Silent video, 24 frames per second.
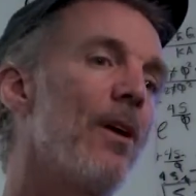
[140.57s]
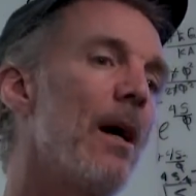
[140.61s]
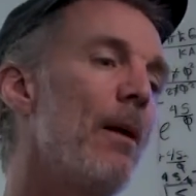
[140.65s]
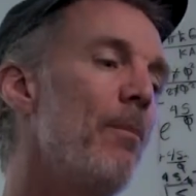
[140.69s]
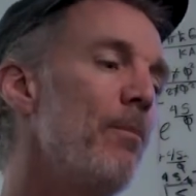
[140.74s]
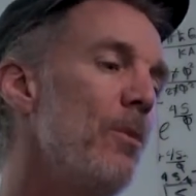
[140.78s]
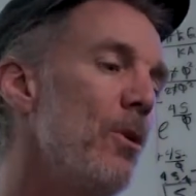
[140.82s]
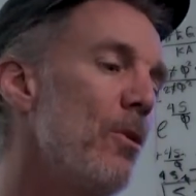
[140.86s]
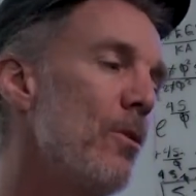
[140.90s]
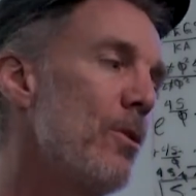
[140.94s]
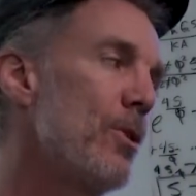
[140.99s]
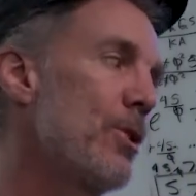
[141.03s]

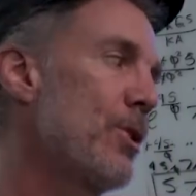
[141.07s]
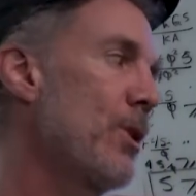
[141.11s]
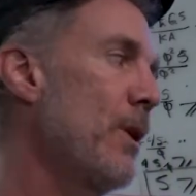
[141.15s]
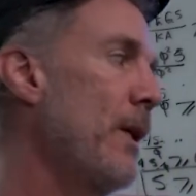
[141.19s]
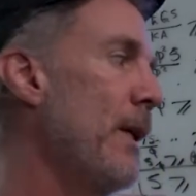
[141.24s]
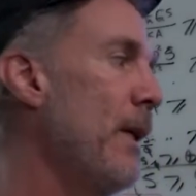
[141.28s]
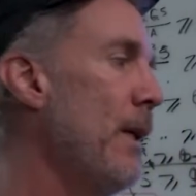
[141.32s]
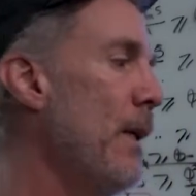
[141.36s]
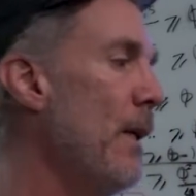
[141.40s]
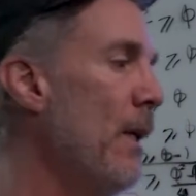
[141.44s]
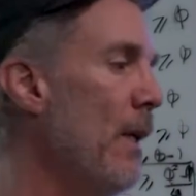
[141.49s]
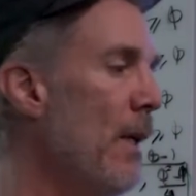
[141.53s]
I'm
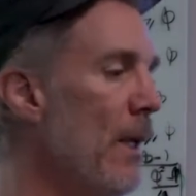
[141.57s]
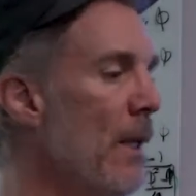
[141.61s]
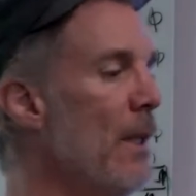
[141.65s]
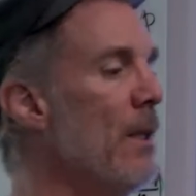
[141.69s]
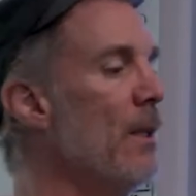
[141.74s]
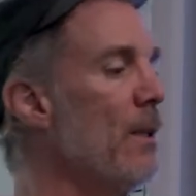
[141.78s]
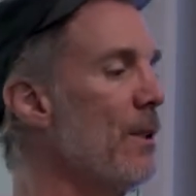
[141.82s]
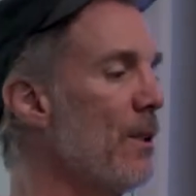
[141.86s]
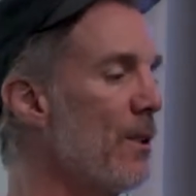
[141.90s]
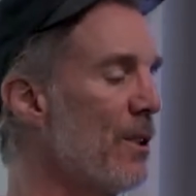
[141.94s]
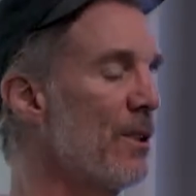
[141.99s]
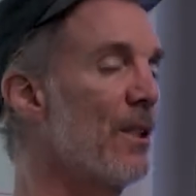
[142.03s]
usually
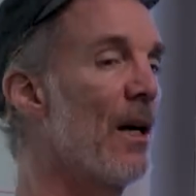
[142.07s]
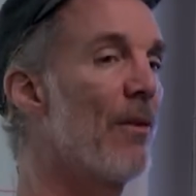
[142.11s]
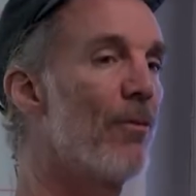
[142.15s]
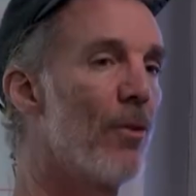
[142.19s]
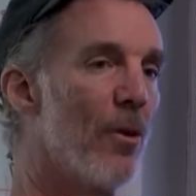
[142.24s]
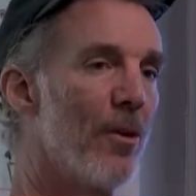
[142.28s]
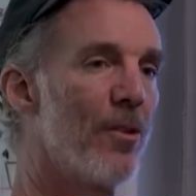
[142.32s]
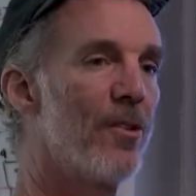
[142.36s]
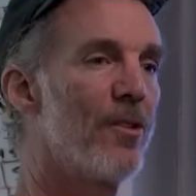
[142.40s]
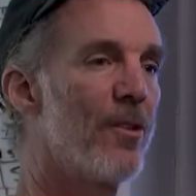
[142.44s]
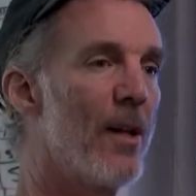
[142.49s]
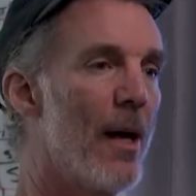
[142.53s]

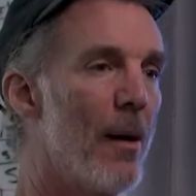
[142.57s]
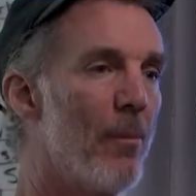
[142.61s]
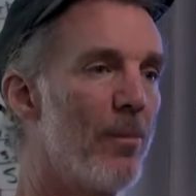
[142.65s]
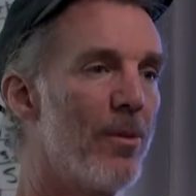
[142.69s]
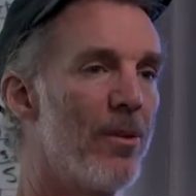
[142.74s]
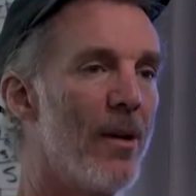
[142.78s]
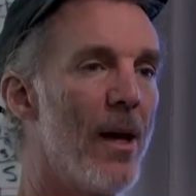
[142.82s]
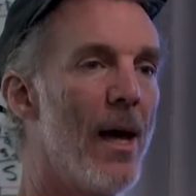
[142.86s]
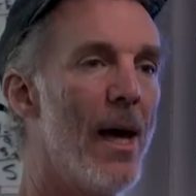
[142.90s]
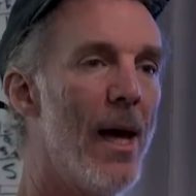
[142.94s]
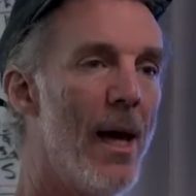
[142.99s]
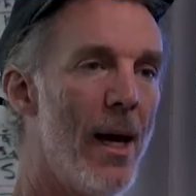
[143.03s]
several
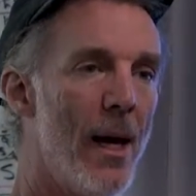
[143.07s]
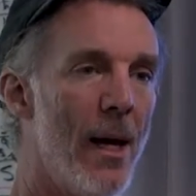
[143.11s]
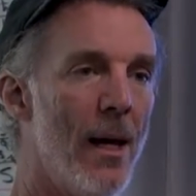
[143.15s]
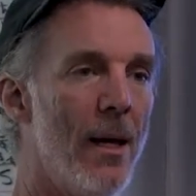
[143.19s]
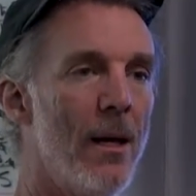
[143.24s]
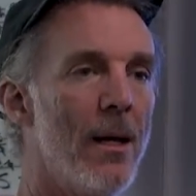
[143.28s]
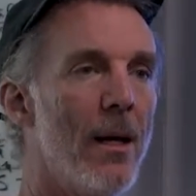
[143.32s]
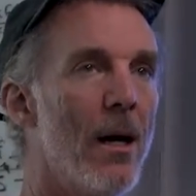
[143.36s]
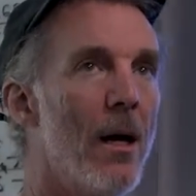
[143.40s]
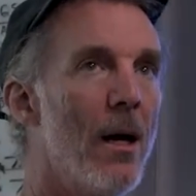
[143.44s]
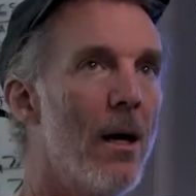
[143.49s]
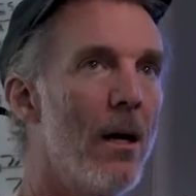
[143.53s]
steps
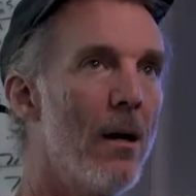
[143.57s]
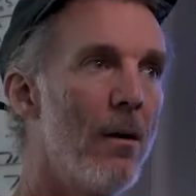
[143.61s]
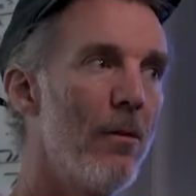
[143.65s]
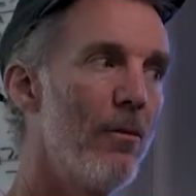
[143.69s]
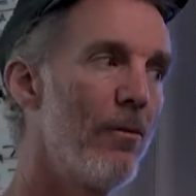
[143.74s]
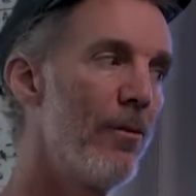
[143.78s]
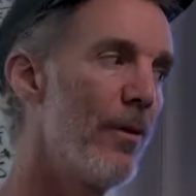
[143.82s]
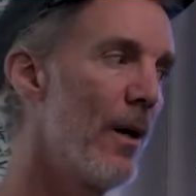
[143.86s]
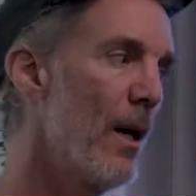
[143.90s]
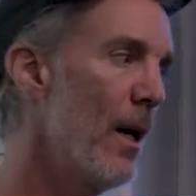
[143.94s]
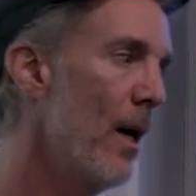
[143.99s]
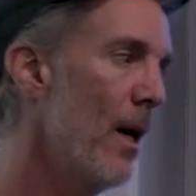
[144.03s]
ahead of